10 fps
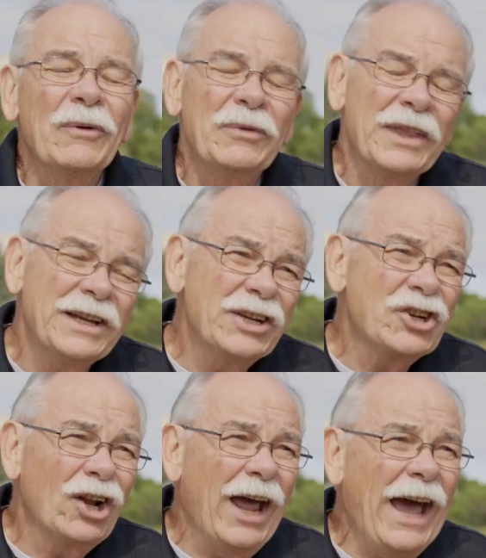The
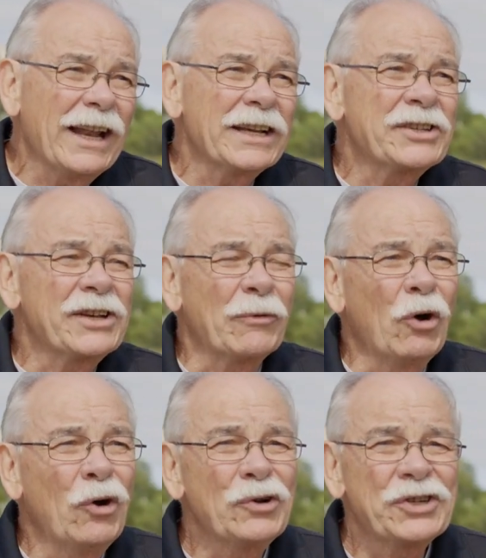Digital Atlas
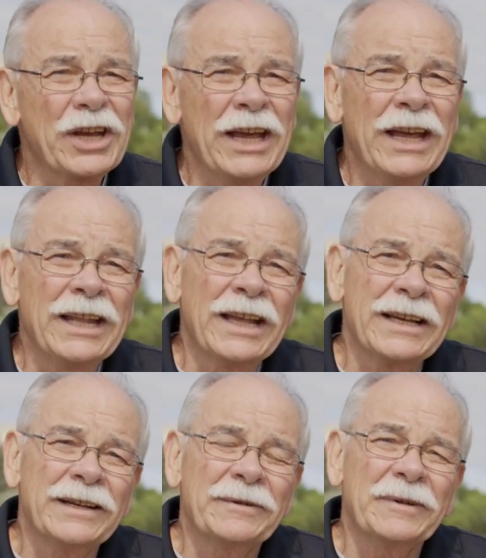arose in
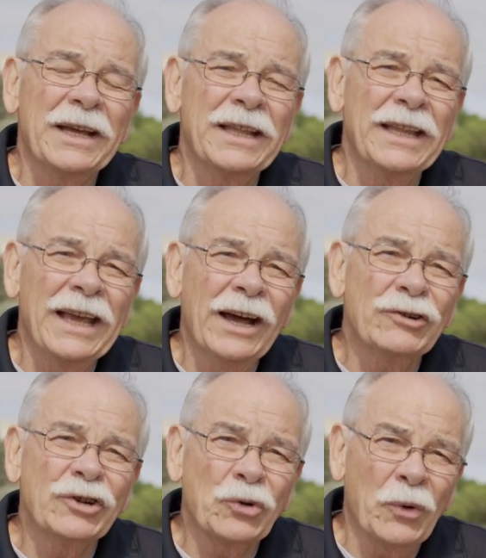the, in the one hundred